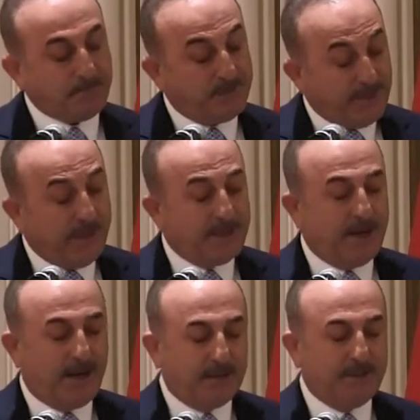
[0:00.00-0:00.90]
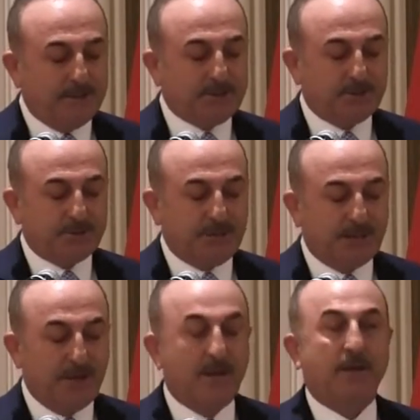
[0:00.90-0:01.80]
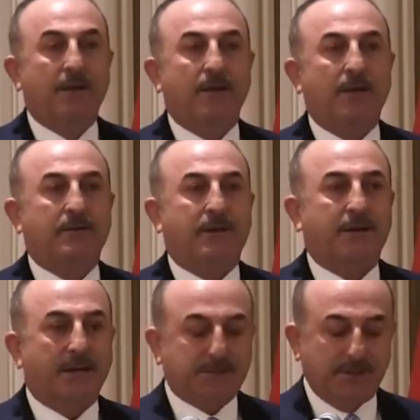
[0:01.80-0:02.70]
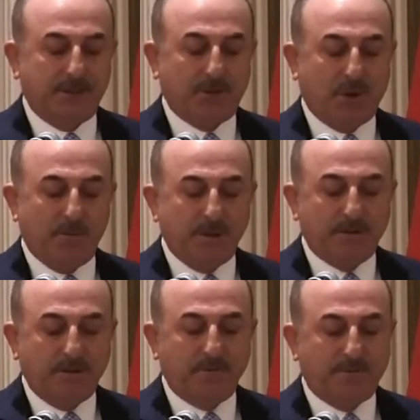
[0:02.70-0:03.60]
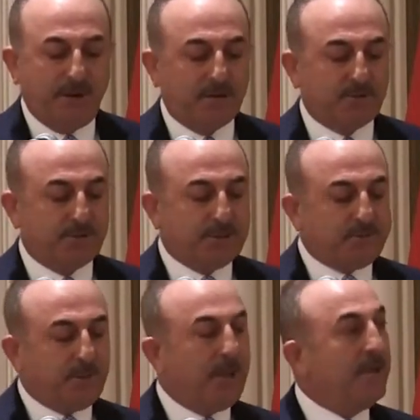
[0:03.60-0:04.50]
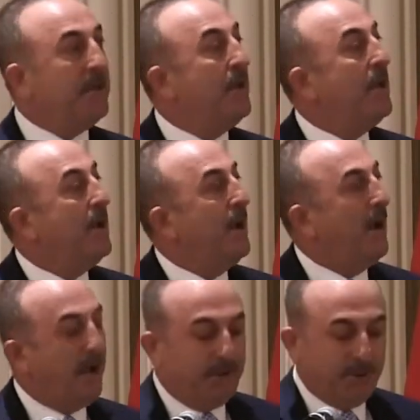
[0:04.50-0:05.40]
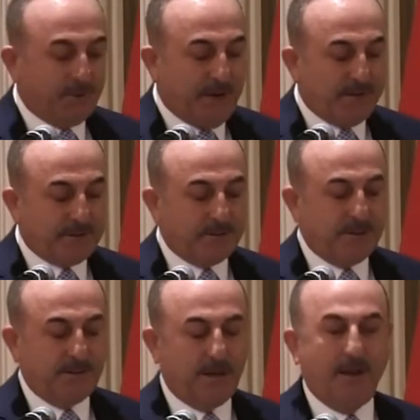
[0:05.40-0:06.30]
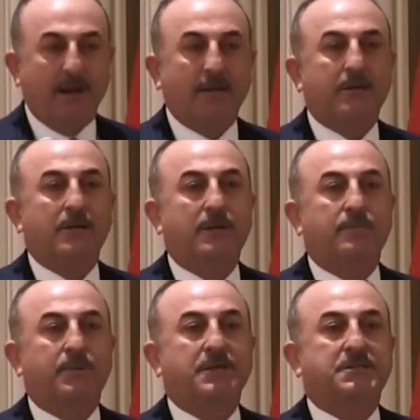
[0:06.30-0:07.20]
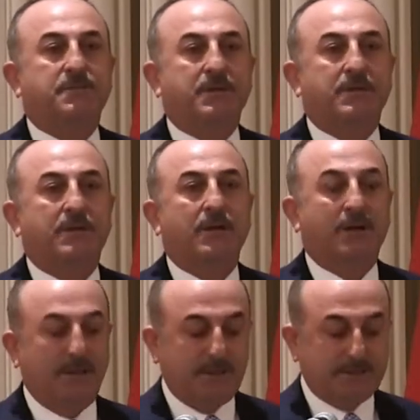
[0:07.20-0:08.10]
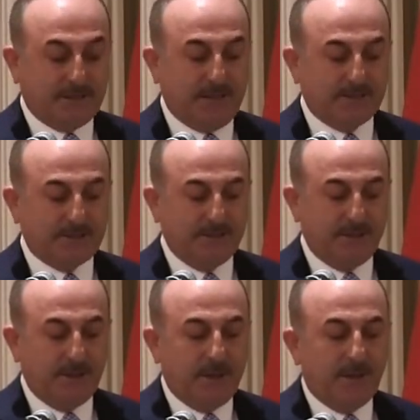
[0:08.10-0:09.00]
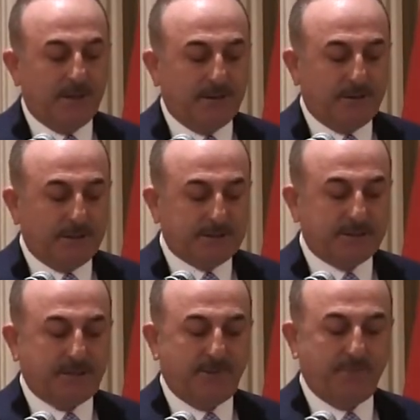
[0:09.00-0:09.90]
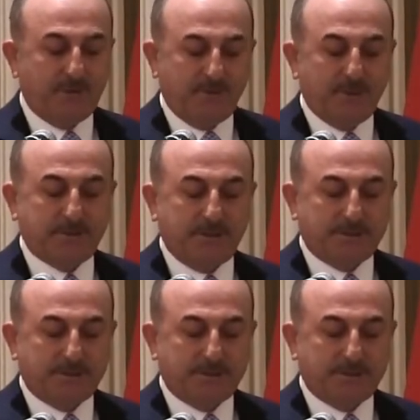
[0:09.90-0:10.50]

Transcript: there are other issues that international community fail to display a united and principled stance. This is a fundamental